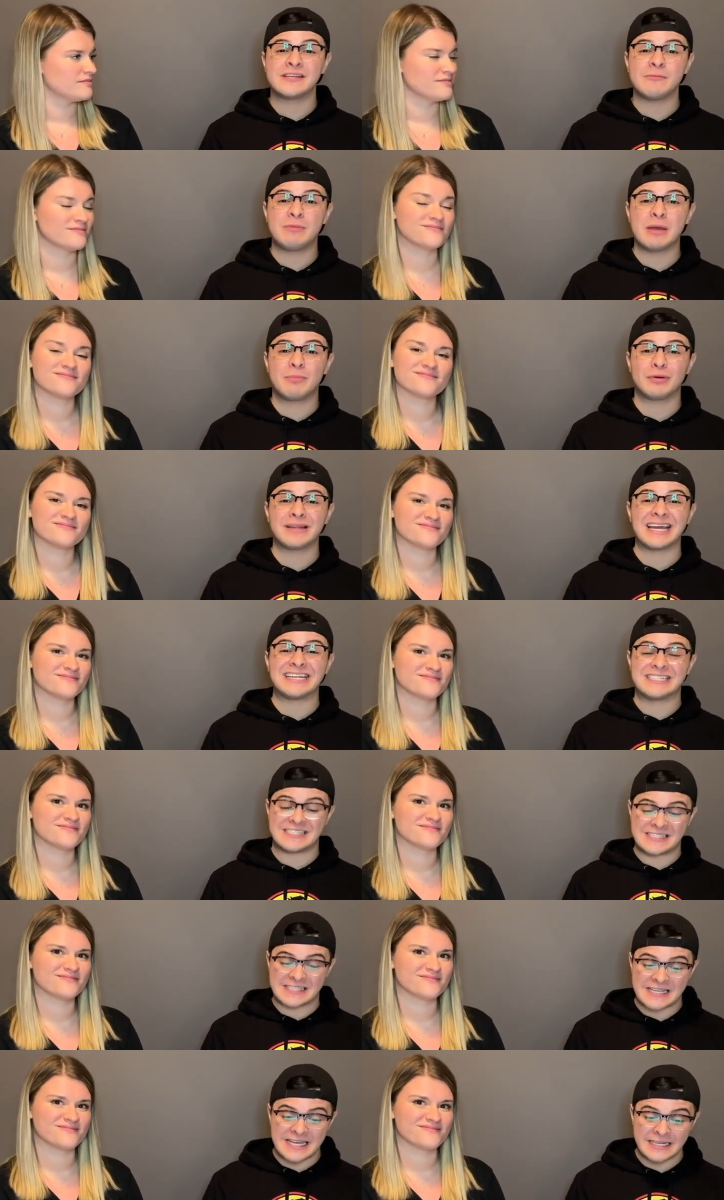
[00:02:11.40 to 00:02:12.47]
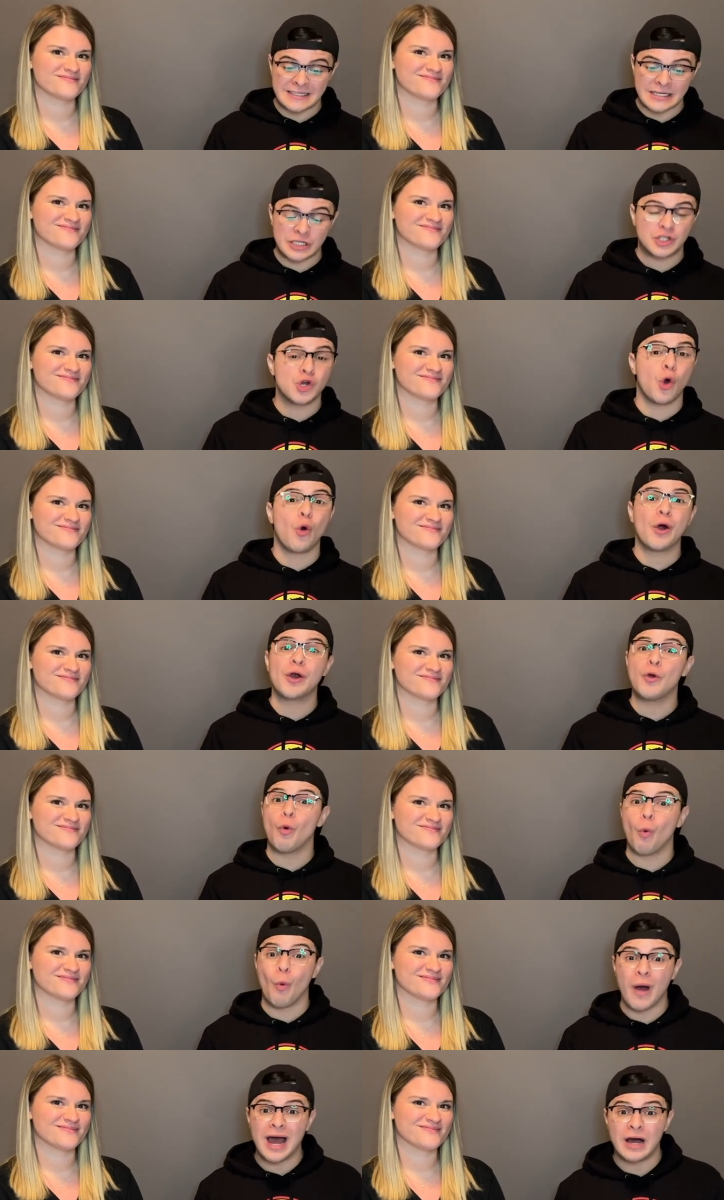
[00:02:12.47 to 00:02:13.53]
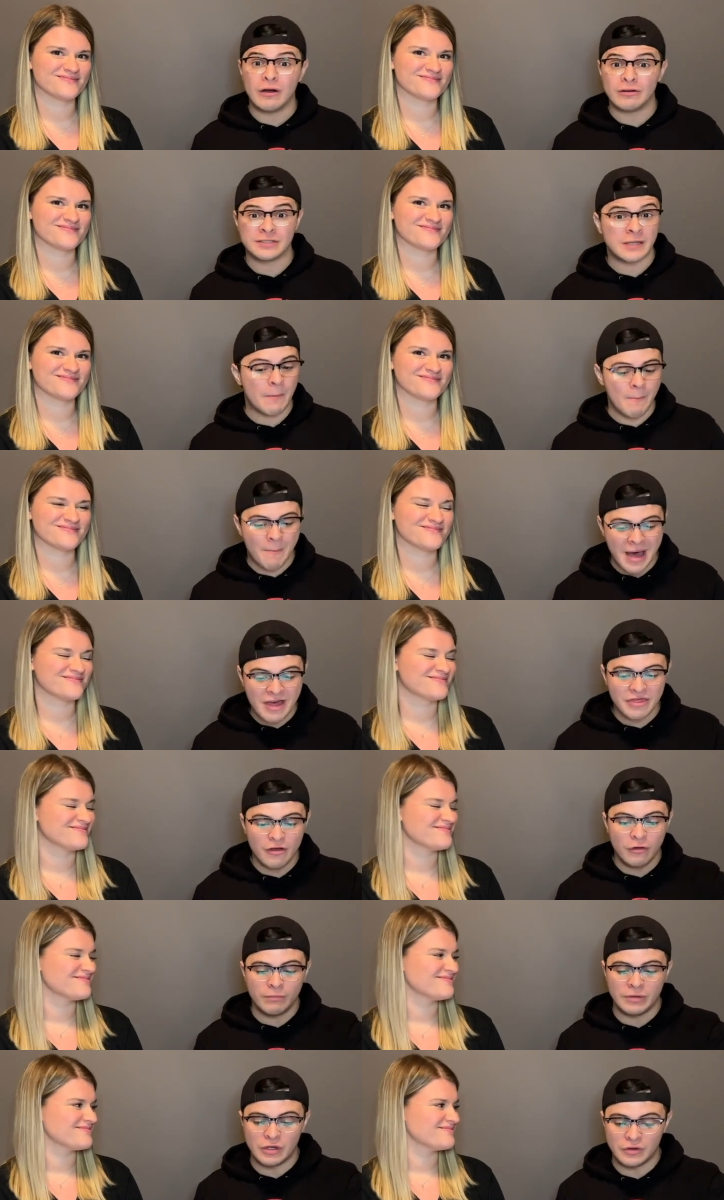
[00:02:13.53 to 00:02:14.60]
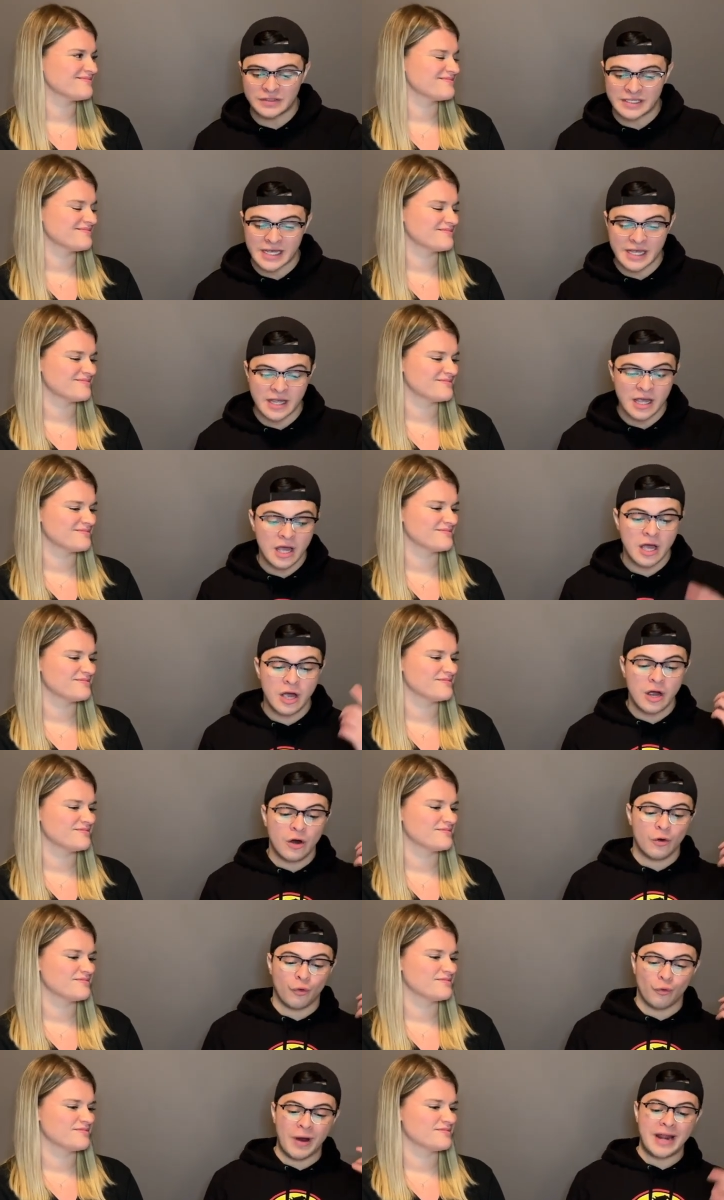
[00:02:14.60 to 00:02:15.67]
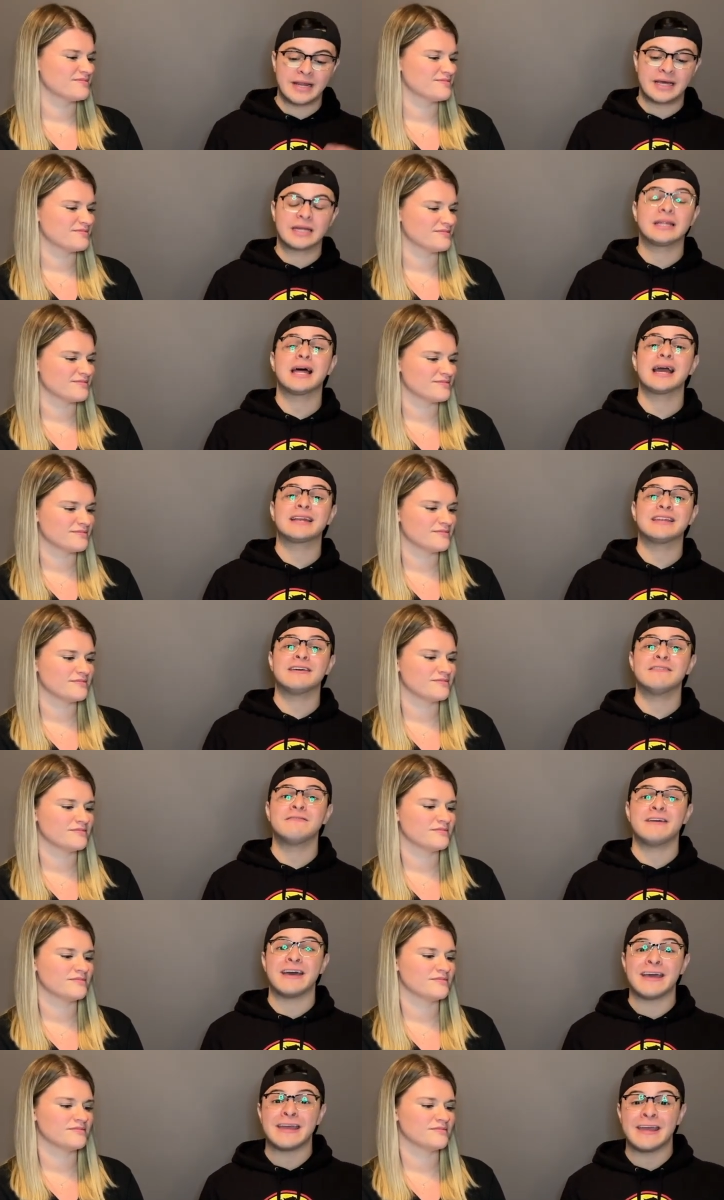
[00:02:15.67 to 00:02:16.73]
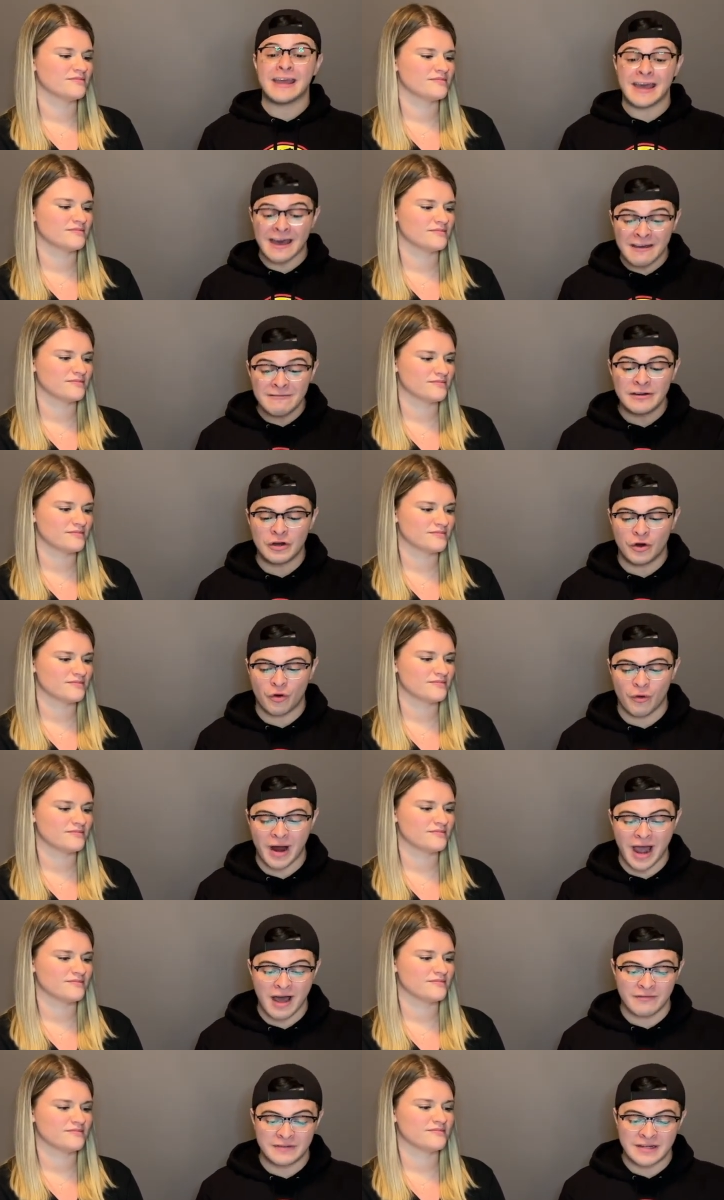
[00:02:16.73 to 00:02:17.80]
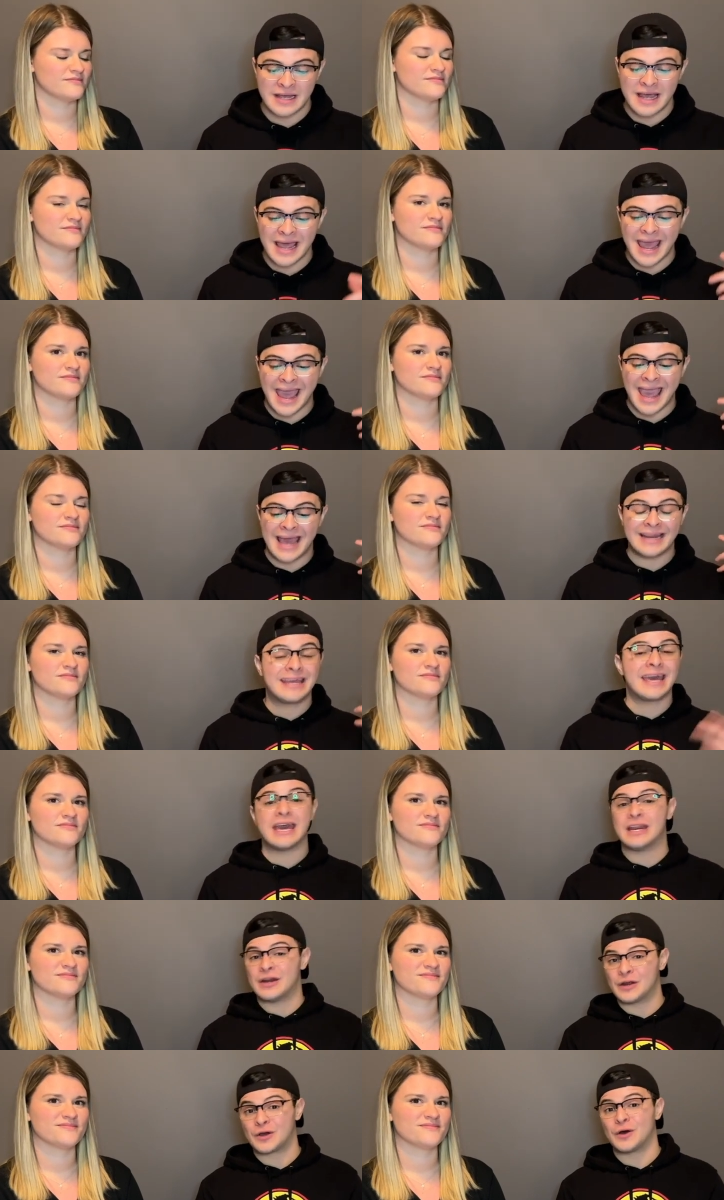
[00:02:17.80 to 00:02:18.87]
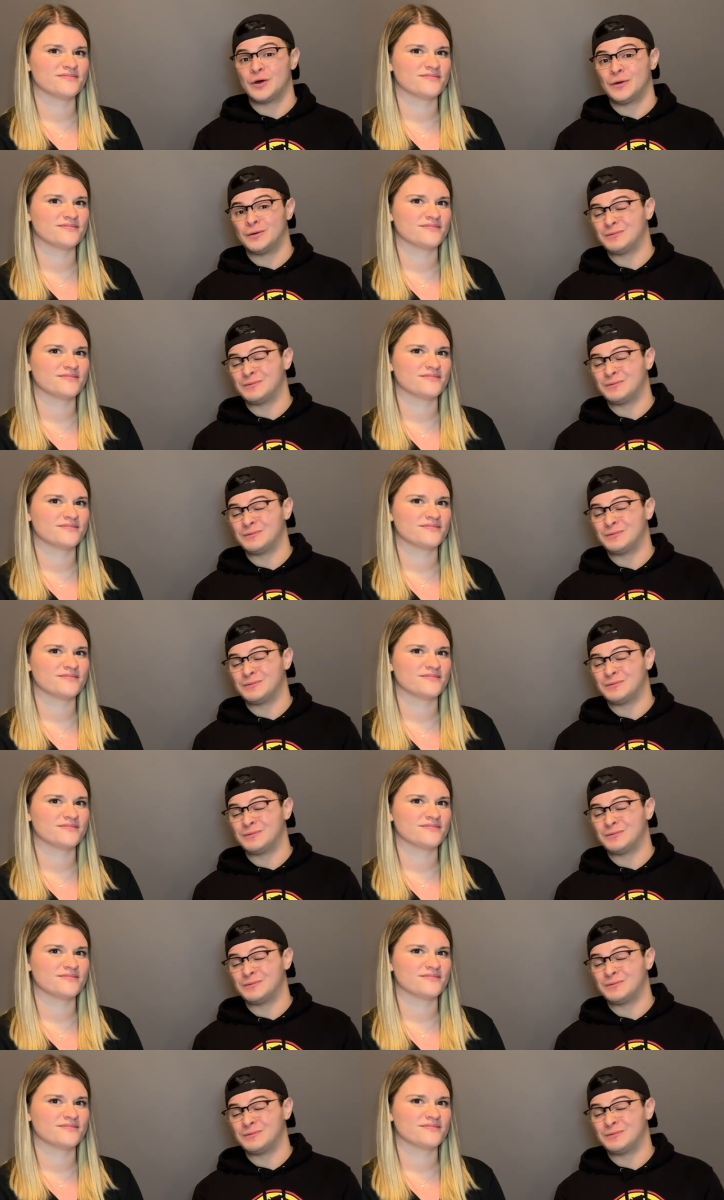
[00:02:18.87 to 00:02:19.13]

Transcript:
Speaker 1: people like Skillet, Tauren Wells, Bethel Music, Rend Collective, Evan Craft, and Katy Nichole.